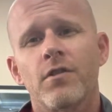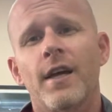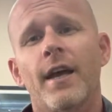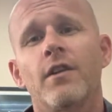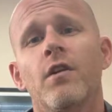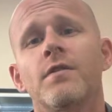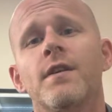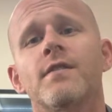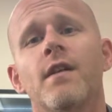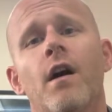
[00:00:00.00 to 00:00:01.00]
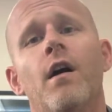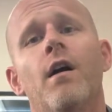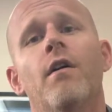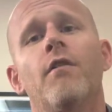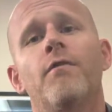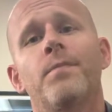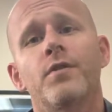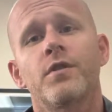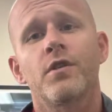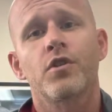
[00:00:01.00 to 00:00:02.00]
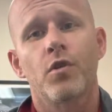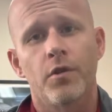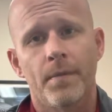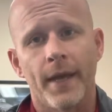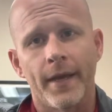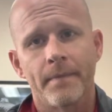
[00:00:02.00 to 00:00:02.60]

diagnosis of posterior shoulder pain.